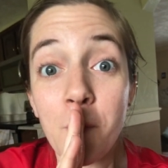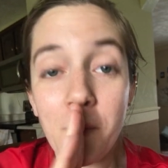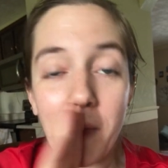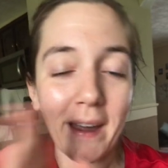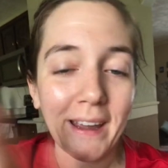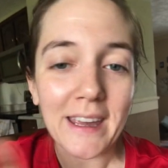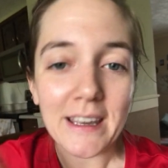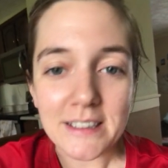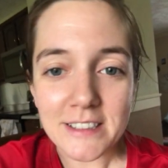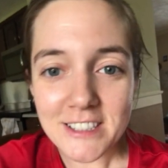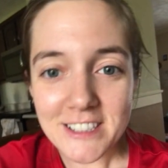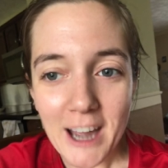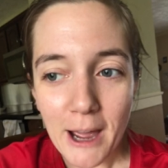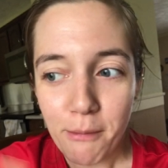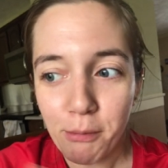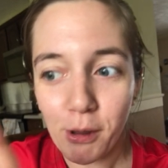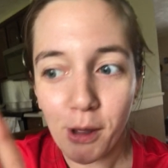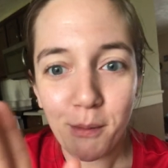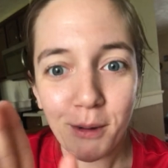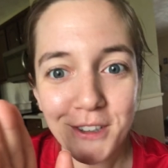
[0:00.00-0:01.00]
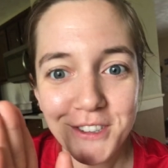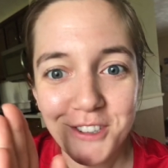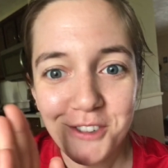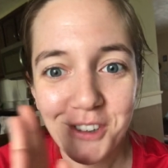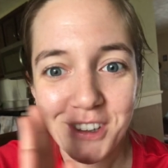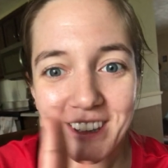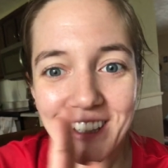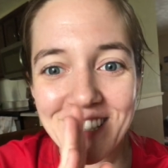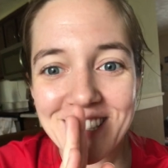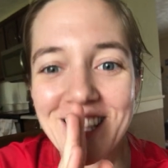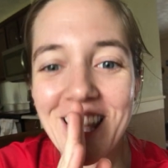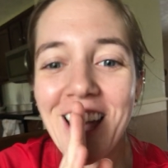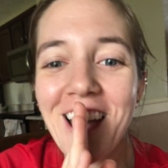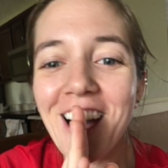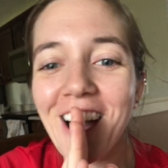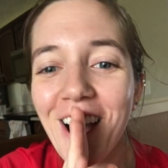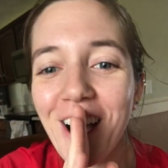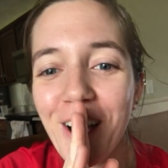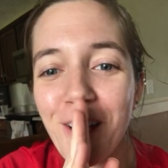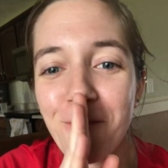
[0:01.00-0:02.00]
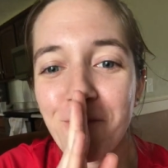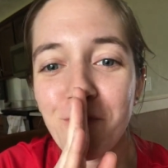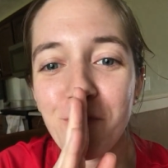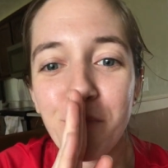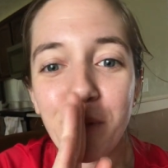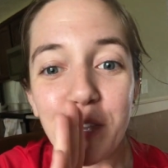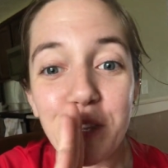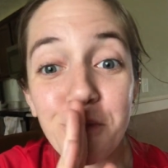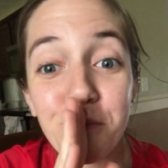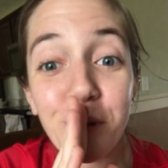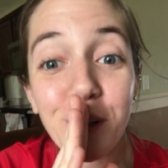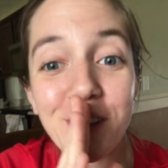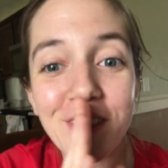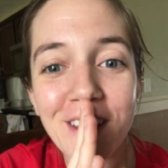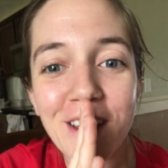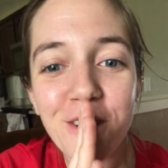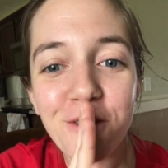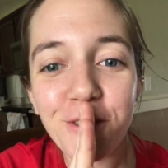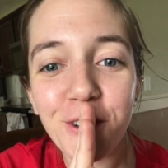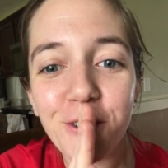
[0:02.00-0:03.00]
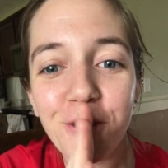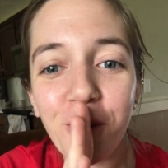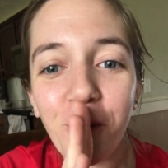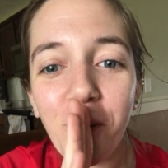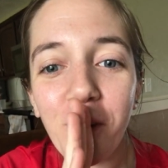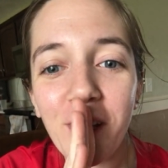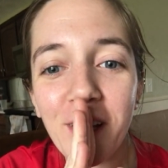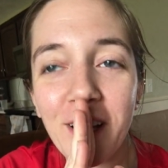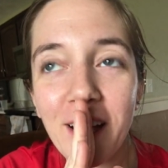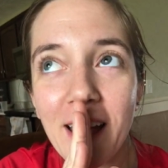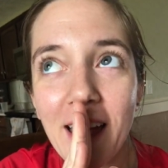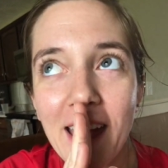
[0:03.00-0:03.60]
I can't snap while I'm also doing this. But you breathe in for 4,